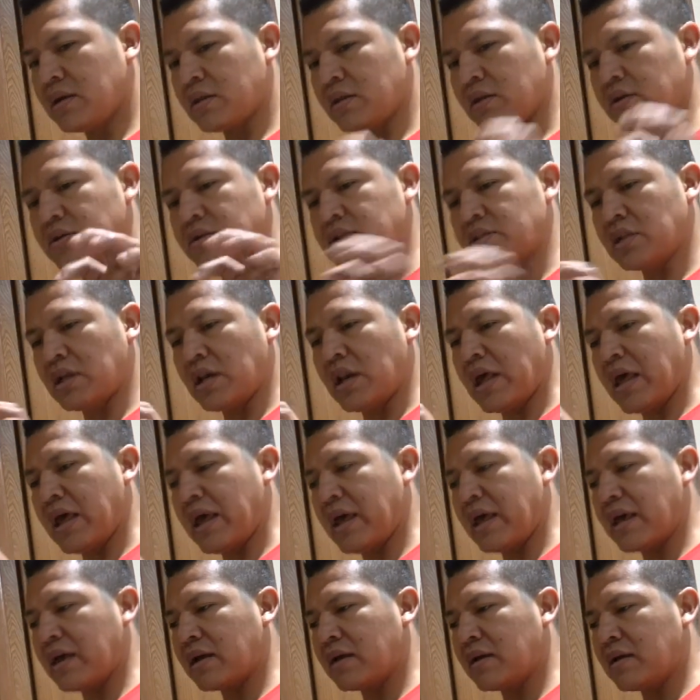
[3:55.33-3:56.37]
there's the
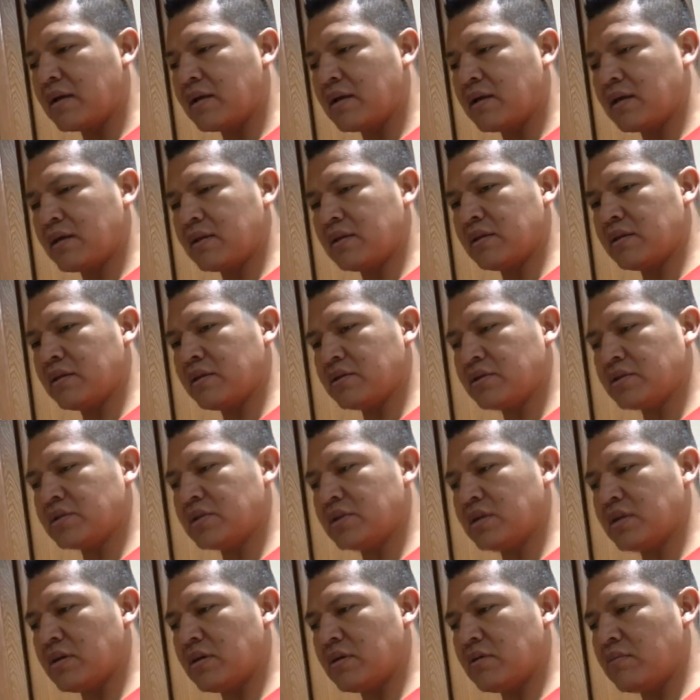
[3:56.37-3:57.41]
leg, and then there's
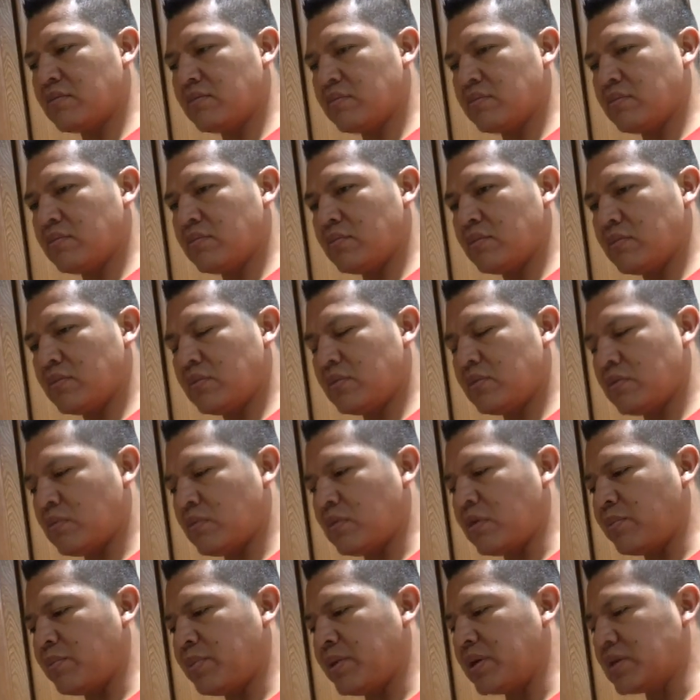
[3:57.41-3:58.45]
the
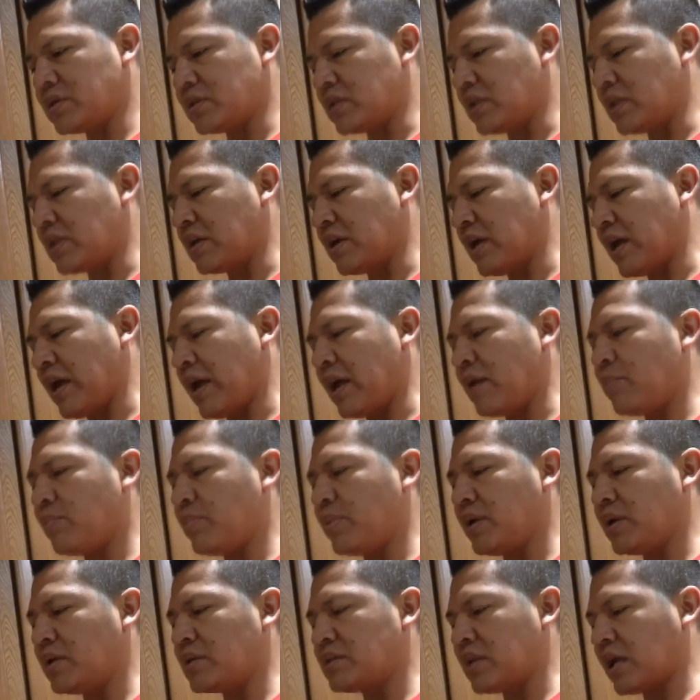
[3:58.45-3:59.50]
one piece, and then the end
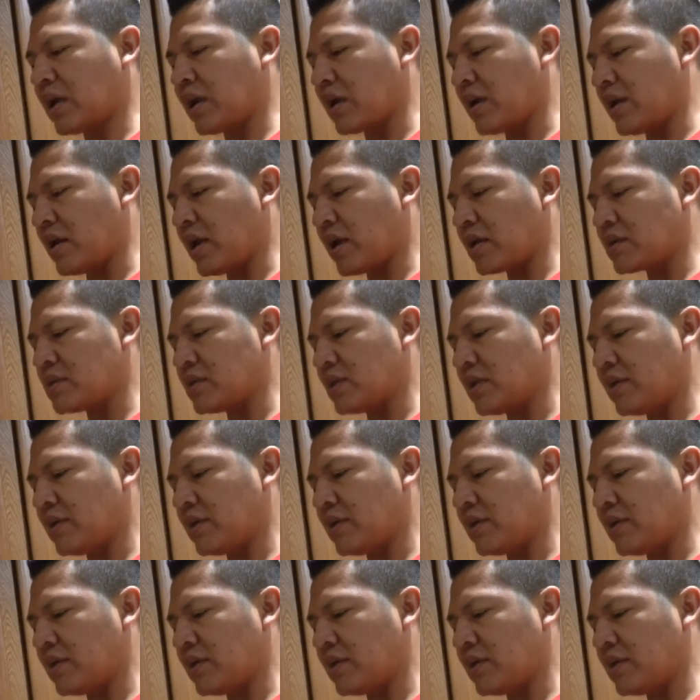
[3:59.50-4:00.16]
piece that connects